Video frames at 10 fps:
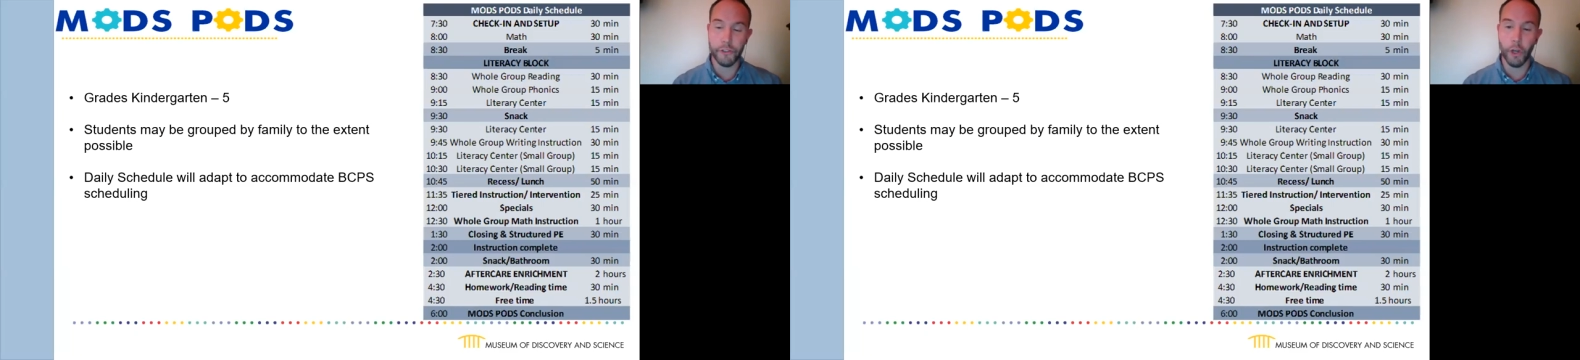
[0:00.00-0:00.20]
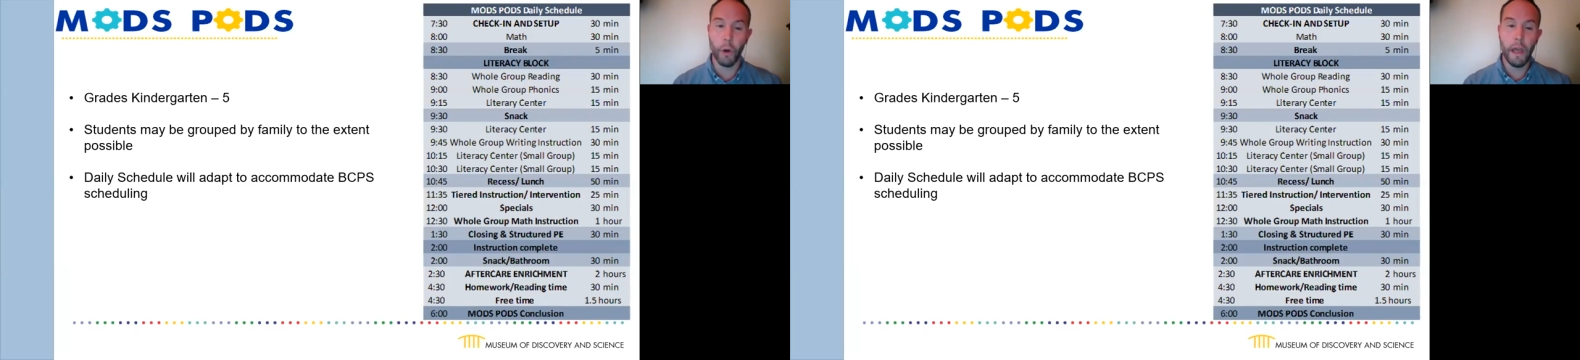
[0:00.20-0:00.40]

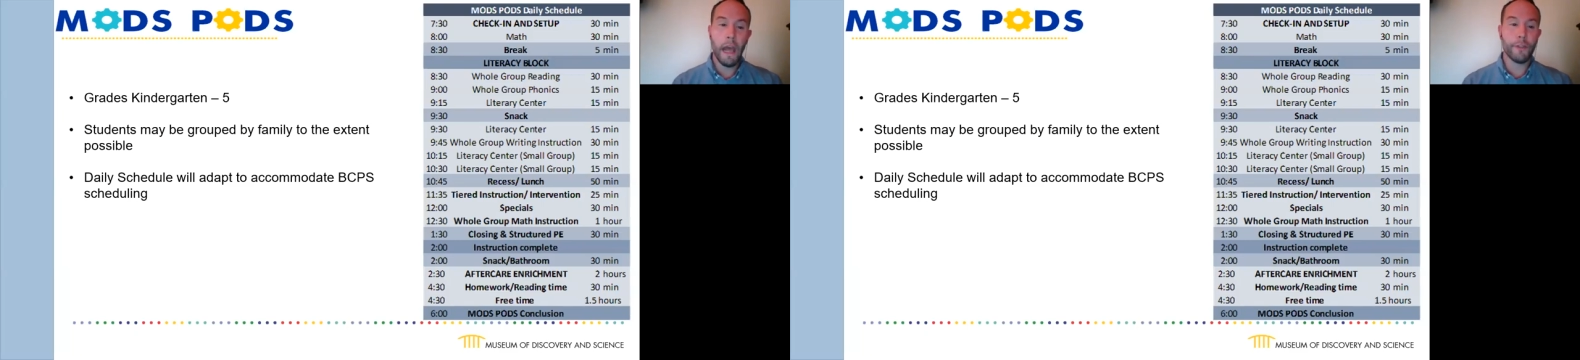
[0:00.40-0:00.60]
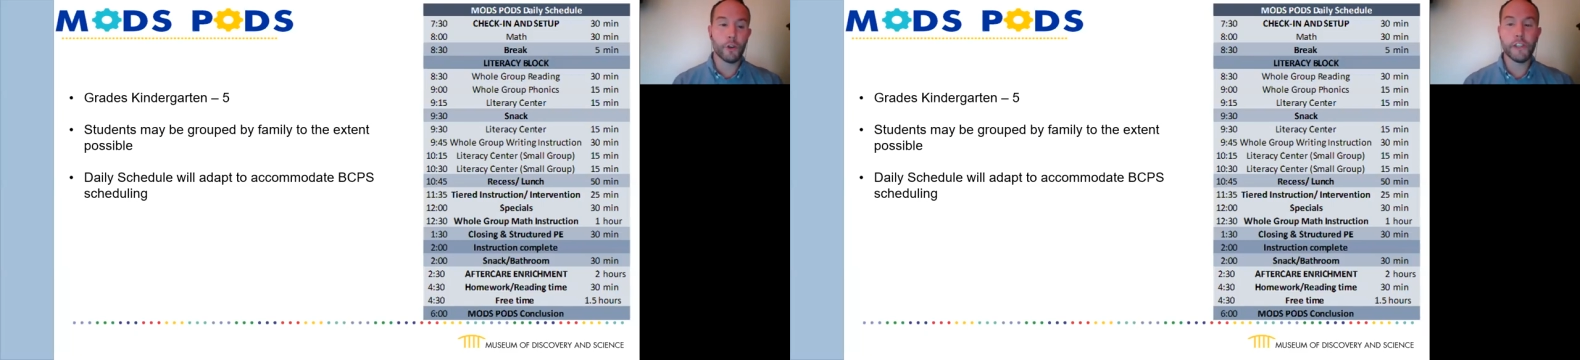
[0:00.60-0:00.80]
So
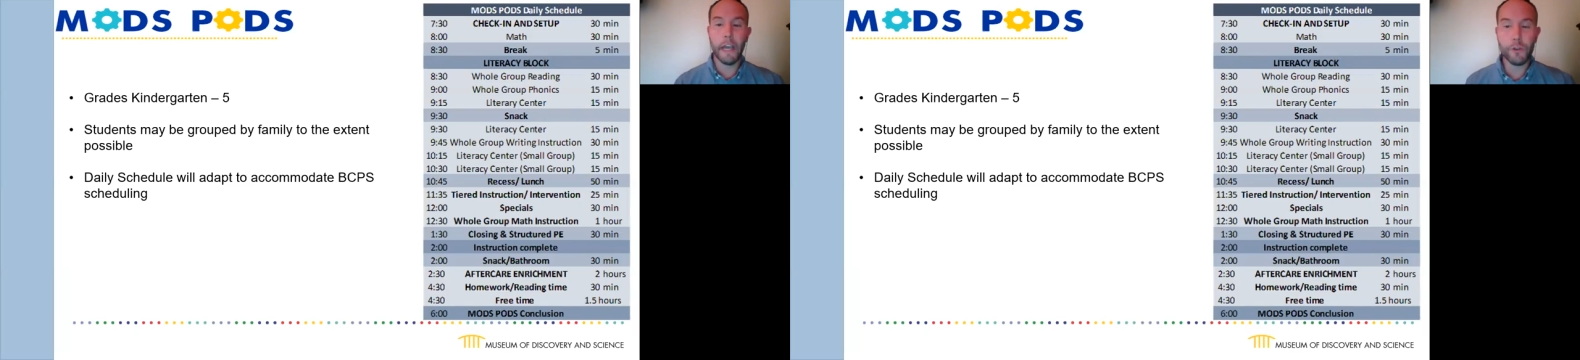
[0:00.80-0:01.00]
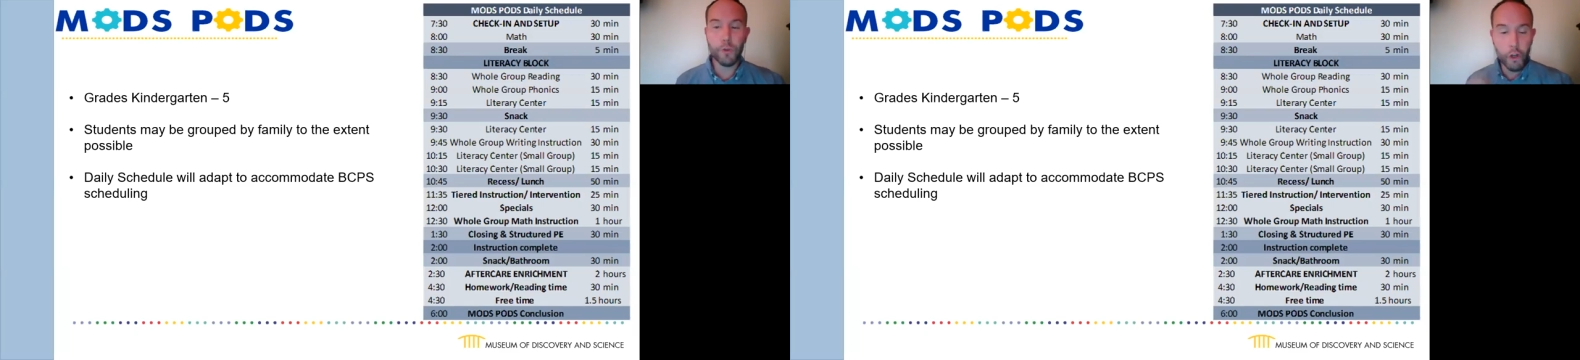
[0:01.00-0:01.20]
their
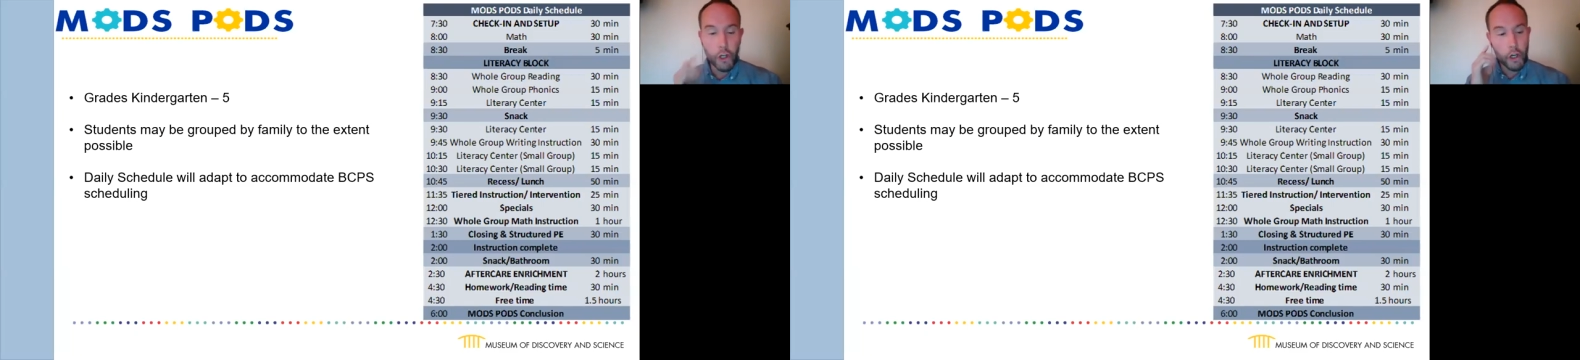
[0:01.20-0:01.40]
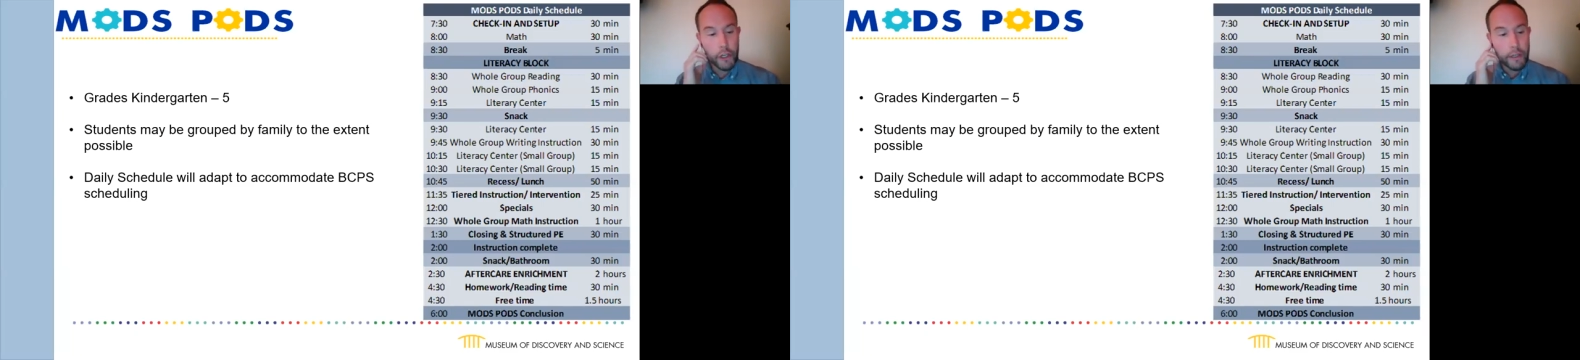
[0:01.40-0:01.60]
schedule
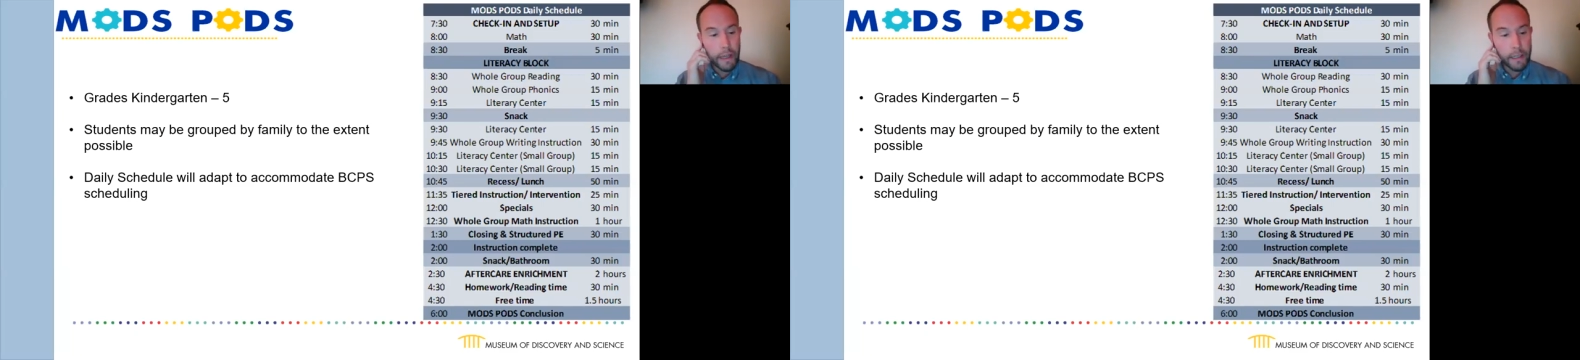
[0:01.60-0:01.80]
could